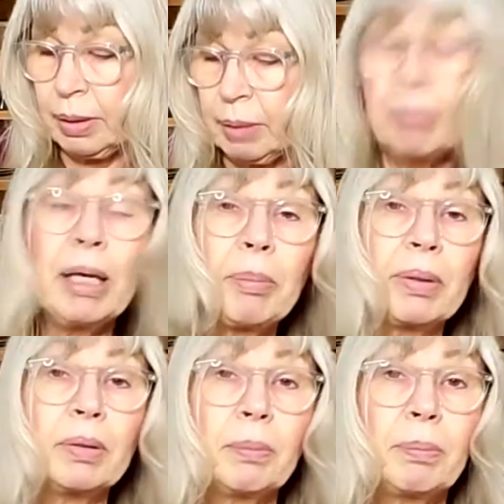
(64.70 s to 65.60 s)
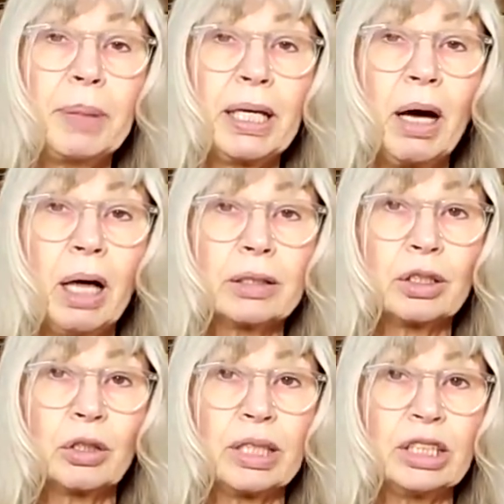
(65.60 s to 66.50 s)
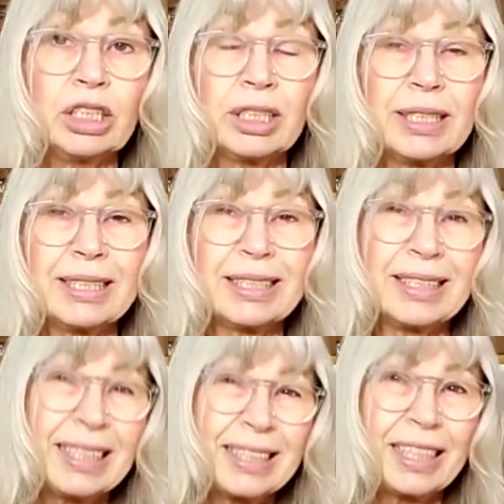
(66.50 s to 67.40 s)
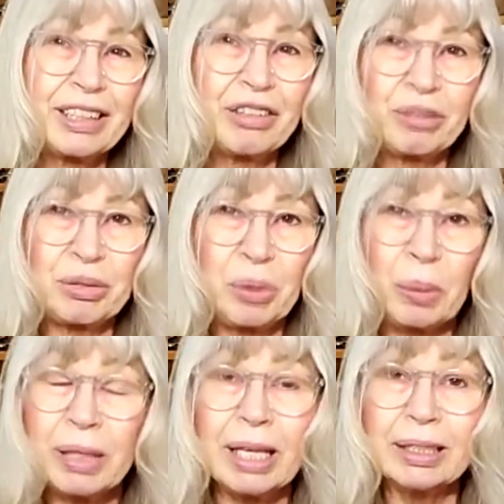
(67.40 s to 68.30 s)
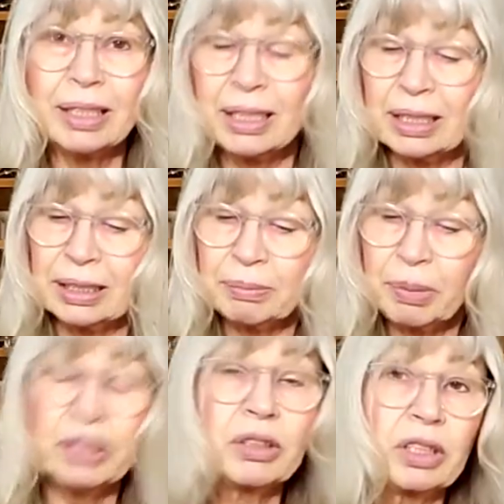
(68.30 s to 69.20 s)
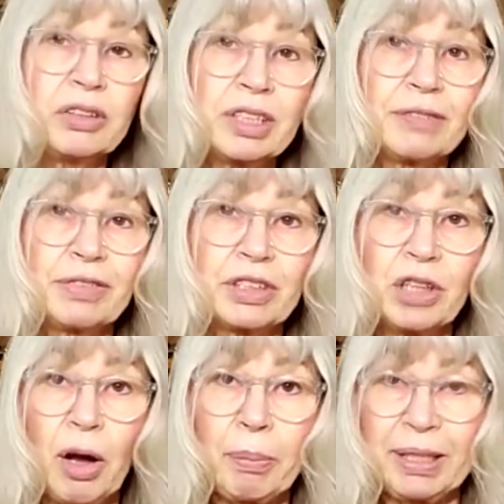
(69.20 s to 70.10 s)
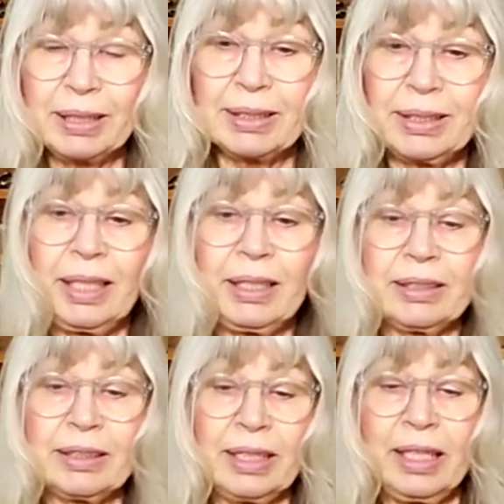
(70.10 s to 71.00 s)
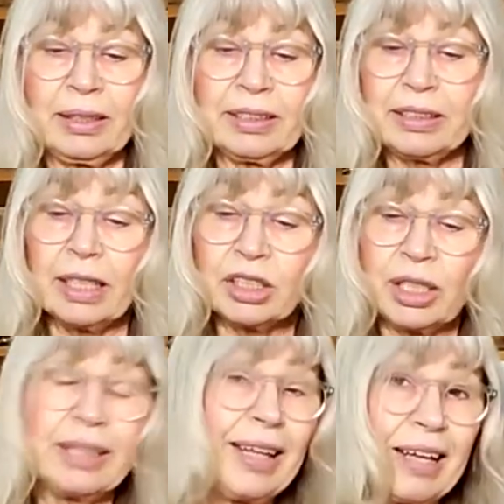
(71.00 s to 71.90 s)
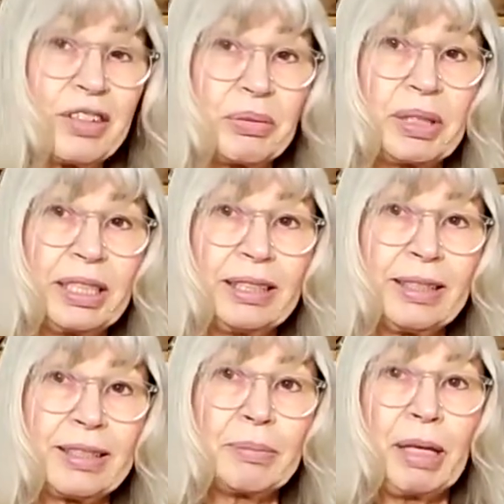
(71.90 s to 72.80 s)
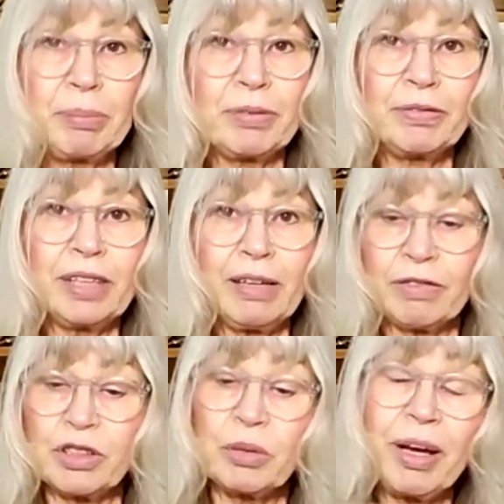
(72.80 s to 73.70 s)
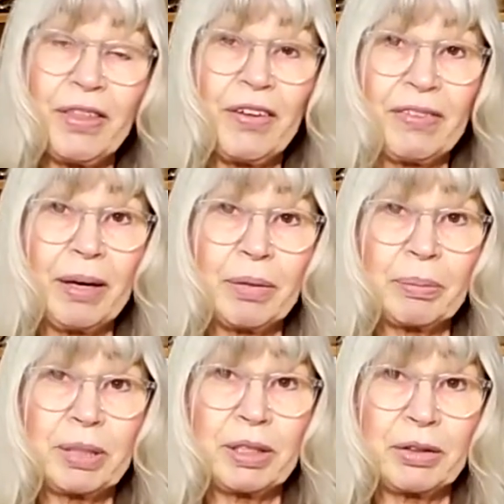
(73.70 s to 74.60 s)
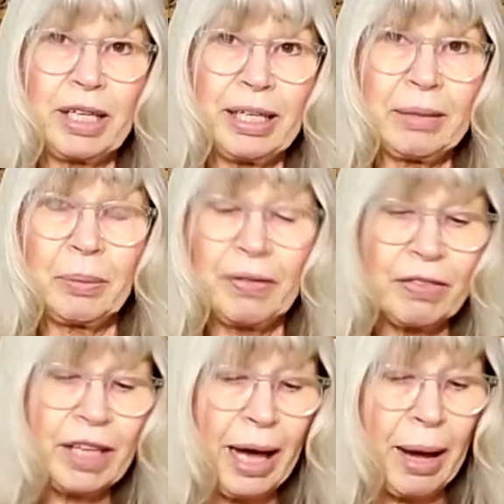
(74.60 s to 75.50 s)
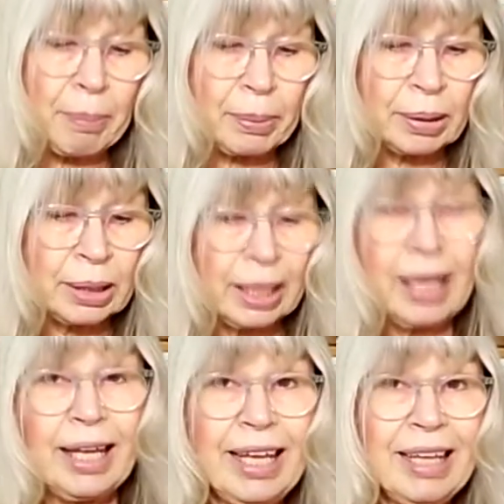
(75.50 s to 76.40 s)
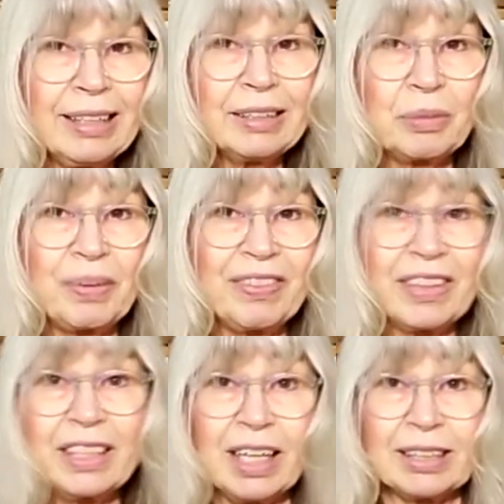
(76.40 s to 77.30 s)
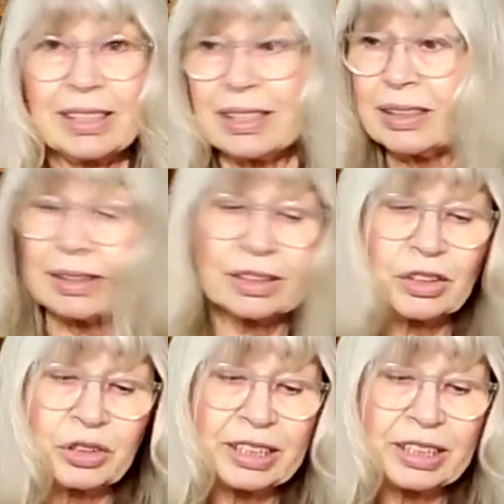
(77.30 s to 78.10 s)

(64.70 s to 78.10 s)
maple pecan crunch. It's like a granola, but you can use it for toppings and such, and it has a really nice maple flavor. So I thought that would be great with the apple and with the nuts stirred